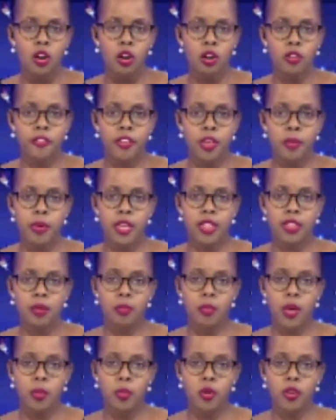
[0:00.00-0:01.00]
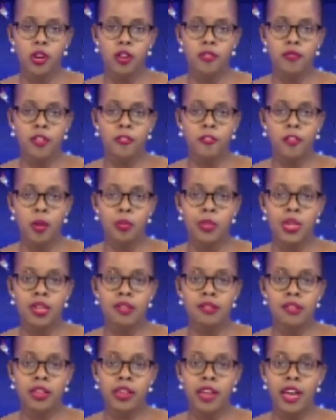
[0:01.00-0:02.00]
of keeping the memory of the
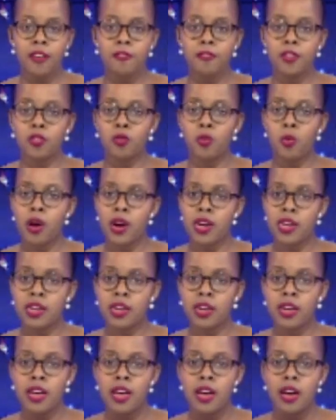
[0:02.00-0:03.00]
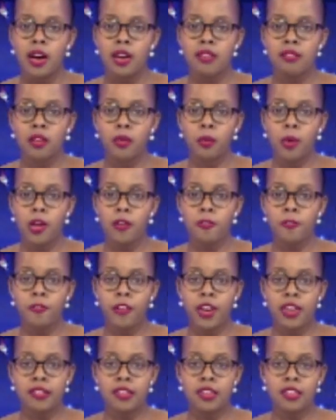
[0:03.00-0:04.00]
families alive in Rwanda as a way of
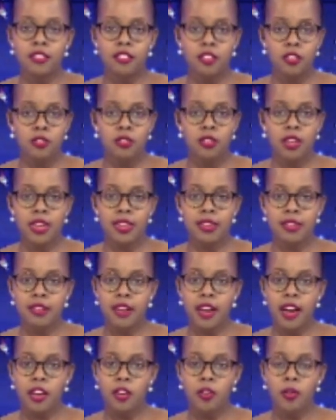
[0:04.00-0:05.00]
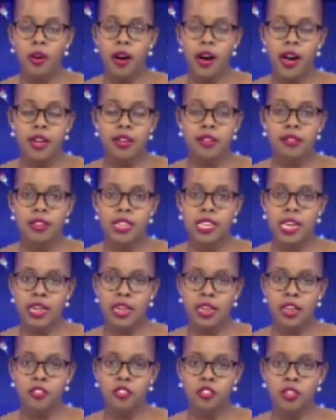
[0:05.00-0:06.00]
fighting genocide denial and
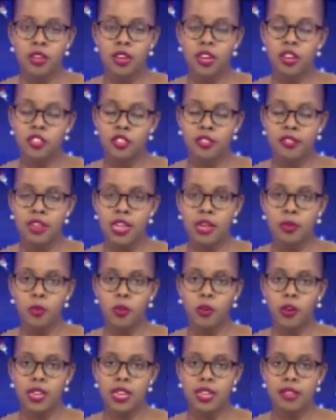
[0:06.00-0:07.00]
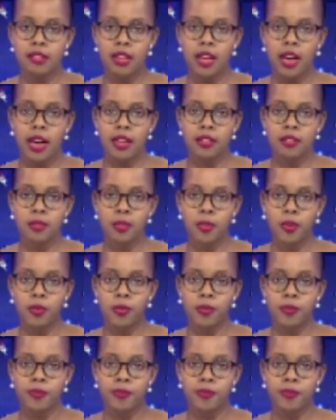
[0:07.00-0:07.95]
negation. Ghislaine Mugwaneza has more.